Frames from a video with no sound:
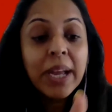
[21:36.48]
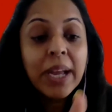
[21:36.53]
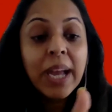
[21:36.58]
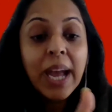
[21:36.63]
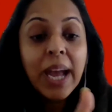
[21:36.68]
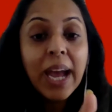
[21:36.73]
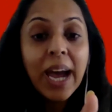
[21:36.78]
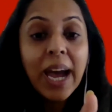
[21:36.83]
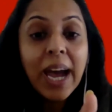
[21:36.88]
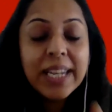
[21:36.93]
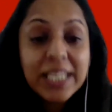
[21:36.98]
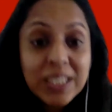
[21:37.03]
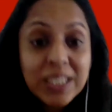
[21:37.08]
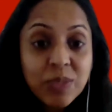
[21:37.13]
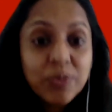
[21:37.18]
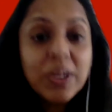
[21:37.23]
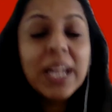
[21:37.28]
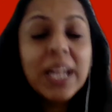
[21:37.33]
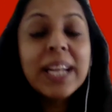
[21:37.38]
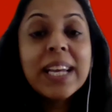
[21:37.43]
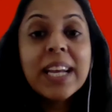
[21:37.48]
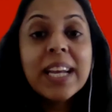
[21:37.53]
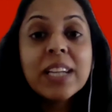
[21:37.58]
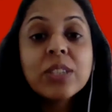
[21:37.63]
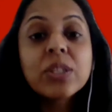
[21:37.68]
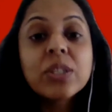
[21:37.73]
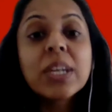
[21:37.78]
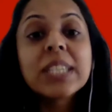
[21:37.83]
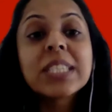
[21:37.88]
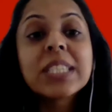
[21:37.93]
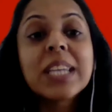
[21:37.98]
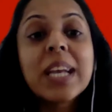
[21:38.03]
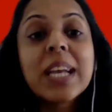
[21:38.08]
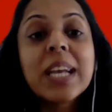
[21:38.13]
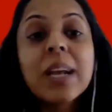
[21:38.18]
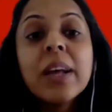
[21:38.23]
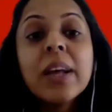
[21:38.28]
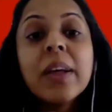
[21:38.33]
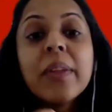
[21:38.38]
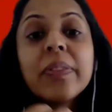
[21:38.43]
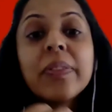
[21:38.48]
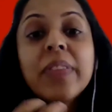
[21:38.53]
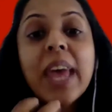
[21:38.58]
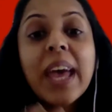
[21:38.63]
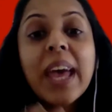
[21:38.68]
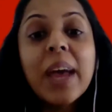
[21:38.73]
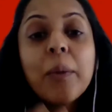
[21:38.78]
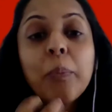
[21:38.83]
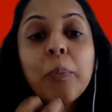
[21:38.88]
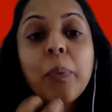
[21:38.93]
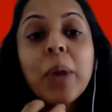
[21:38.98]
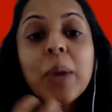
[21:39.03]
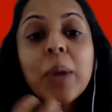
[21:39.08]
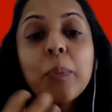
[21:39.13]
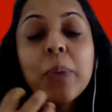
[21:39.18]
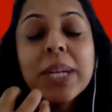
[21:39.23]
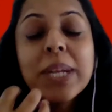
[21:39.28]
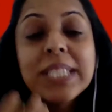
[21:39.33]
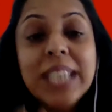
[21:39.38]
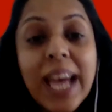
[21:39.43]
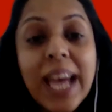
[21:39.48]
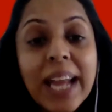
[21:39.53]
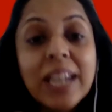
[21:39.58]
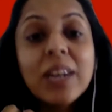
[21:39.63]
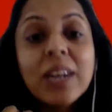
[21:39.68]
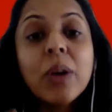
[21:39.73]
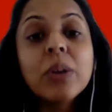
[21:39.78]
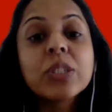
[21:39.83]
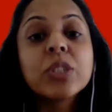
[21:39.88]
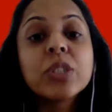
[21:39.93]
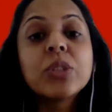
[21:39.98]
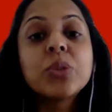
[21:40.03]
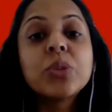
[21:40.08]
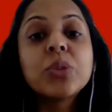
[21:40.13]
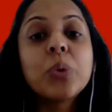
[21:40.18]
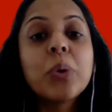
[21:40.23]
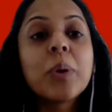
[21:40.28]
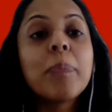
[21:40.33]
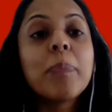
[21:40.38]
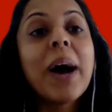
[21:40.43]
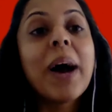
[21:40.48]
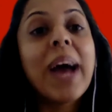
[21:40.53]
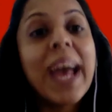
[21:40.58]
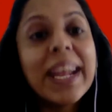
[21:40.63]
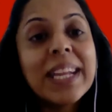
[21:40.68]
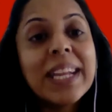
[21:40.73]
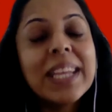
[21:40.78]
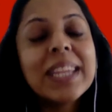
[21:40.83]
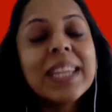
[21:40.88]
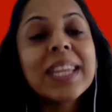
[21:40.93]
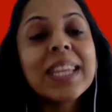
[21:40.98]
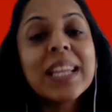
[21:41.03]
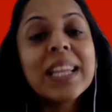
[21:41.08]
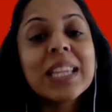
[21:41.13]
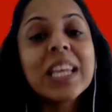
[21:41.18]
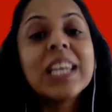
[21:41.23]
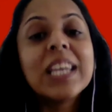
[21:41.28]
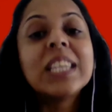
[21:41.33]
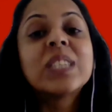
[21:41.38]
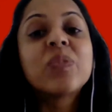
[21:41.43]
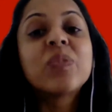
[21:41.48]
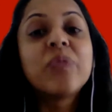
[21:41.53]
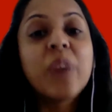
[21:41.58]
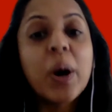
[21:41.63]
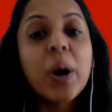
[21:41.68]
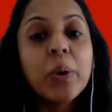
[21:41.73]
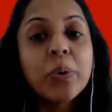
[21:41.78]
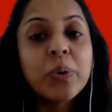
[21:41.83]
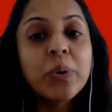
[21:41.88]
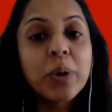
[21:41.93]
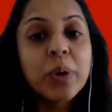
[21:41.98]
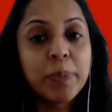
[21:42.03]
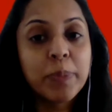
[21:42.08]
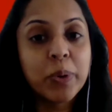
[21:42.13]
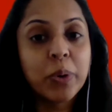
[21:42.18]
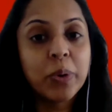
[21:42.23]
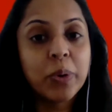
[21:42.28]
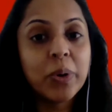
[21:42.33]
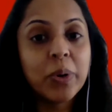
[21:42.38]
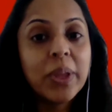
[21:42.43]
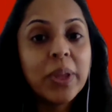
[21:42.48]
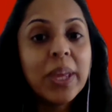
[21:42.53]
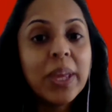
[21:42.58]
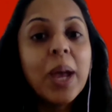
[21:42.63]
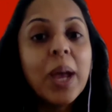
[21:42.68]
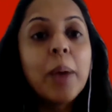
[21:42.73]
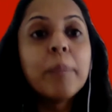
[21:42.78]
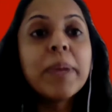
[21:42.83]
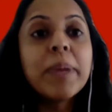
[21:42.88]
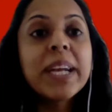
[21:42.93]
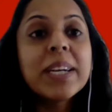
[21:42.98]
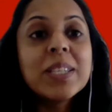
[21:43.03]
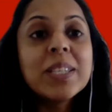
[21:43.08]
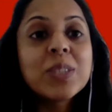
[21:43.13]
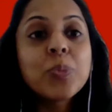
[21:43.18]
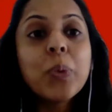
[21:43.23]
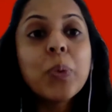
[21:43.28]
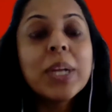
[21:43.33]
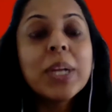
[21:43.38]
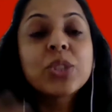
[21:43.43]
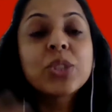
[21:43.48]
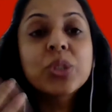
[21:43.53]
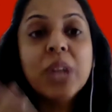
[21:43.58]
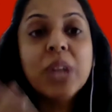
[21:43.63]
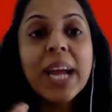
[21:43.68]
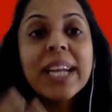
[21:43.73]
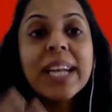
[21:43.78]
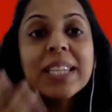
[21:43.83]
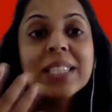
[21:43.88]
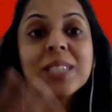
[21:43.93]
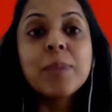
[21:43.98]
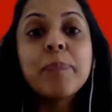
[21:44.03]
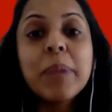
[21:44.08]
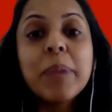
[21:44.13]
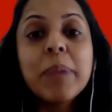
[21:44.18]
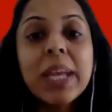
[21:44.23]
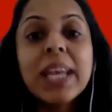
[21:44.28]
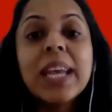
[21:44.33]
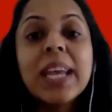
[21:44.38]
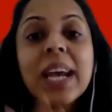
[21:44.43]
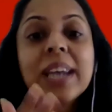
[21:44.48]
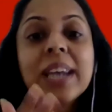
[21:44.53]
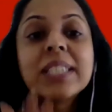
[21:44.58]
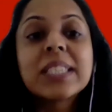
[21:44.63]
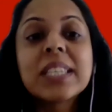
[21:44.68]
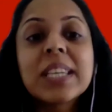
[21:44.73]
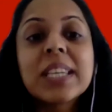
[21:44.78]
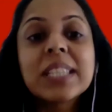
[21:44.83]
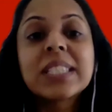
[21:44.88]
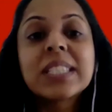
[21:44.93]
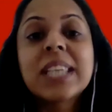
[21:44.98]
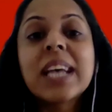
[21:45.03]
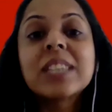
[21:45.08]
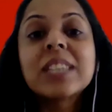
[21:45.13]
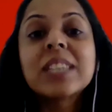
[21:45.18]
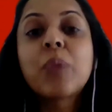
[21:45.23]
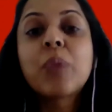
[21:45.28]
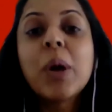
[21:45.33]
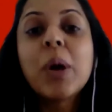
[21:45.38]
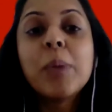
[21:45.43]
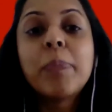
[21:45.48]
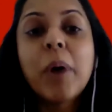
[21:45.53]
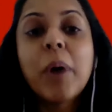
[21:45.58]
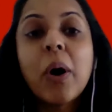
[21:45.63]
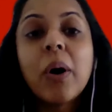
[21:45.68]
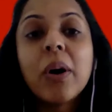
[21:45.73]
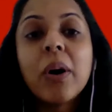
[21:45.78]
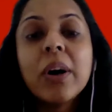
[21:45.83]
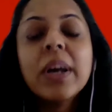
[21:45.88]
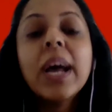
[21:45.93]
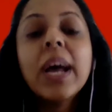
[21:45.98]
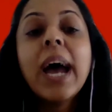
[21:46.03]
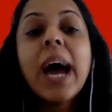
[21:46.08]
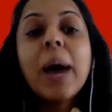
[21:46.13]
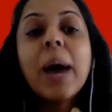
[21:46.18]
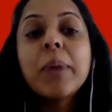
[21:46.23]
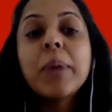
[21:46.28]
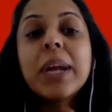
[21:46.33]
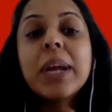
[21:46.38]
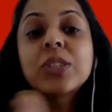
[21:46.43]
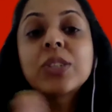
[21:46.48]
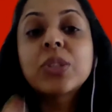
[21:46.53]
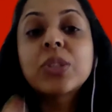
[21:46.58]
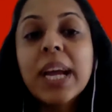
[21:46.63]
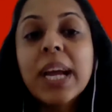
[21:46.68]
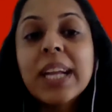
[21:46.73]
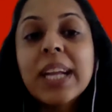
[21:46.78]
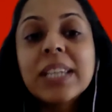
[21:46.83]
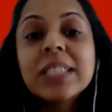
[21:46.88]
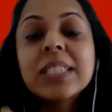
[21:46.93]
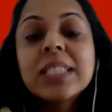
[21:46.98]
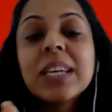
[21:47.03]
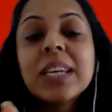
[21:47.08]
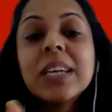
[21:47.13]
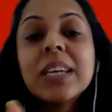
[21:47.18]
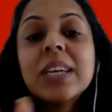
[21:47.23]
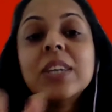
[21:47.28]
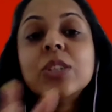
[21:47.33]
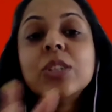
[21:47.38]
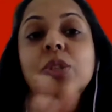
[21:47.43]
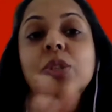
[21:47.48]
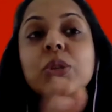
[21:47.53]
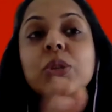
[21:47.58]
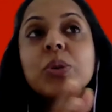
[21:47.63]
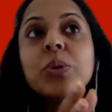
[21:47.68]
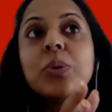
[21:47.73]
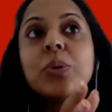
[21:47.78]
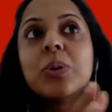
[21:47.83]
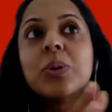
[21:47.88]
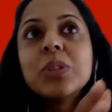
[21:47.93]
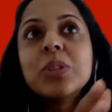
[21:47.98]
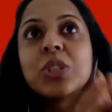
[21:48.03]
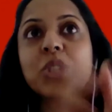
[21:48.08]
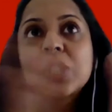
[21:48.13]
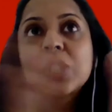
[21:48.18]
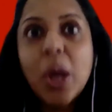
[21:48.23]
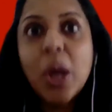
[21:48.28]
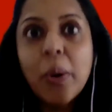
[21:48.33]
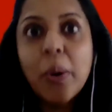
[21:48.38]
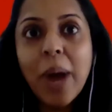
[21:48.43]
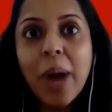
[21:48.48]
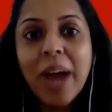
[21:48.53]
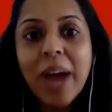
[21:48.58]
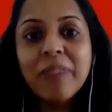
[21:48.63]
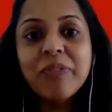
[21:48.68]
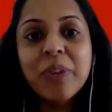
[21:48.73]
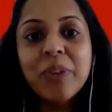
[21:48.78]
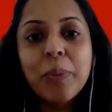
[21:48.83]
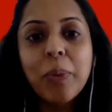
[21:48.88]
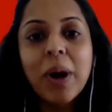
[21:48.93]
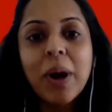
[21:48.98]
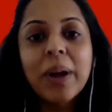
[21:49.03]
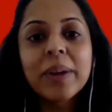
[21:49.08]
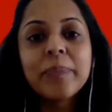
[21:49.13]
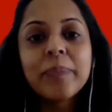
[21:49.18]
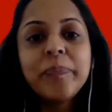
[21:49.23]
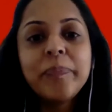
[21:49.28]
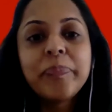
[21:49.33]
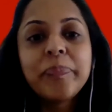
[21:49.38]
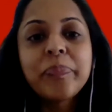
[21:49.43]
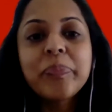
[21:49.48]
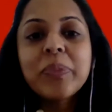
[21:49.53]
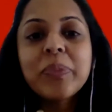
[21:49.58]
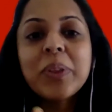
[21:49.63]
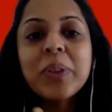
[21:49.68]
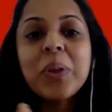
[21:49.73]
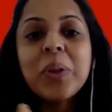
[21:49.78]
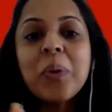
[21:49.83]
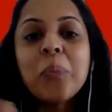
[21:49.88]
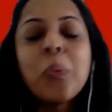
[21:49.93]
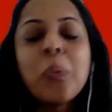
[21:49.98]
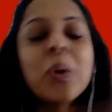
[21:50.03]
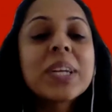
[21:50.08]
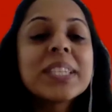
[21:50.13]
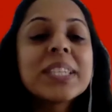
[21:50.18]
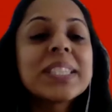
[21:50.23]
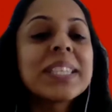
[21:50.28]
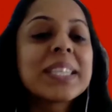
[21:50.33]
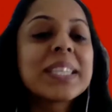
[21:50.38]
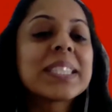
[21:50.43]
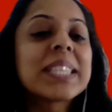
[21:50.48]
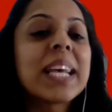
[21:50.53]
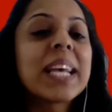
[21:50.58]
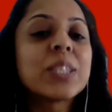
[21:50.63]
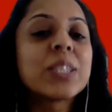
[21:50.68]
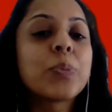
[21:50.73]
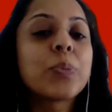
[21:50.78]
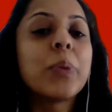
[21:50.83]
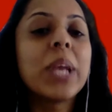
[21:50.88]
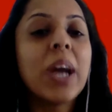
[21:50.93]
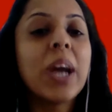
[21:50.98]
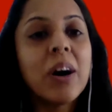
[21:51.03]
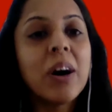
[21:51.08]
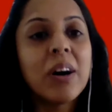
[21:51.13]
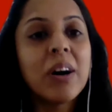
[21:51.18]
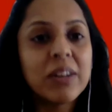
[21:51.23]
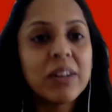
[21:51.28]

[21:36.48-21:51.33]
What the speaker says: and it's really interesting that we tend not to talk about anything that is vulnerable, because we're trained to be a success robot, and we are trained to show everyone what a success we are.